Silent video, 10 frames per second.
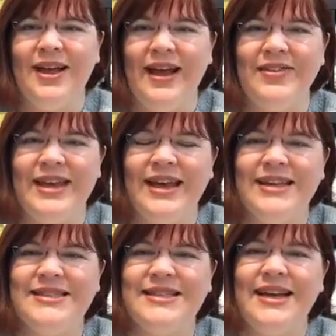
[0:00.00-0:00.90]
I'll have the
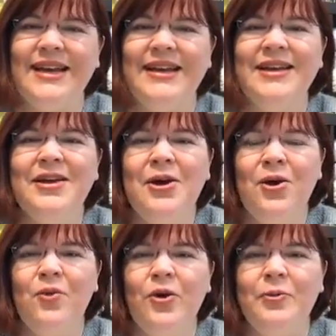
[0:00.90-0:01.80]
kids and
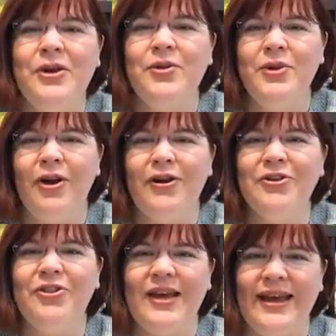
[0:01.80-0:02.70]
we'll be doing our
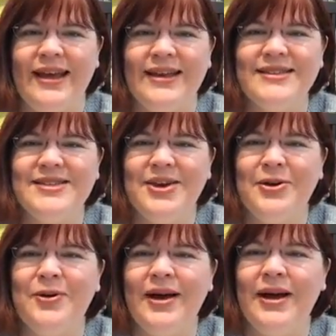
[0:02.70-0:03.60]
thing.
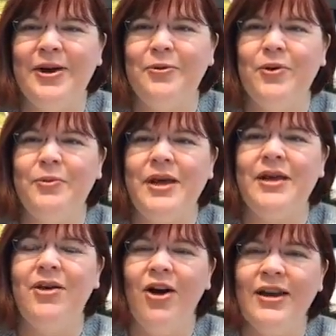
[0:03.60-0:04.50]
So uh, we'll
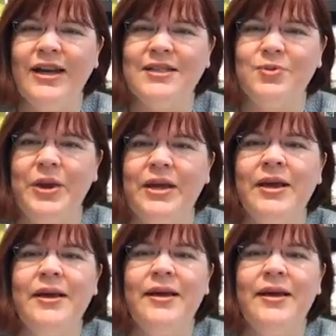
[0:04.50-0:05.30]
be gone next week.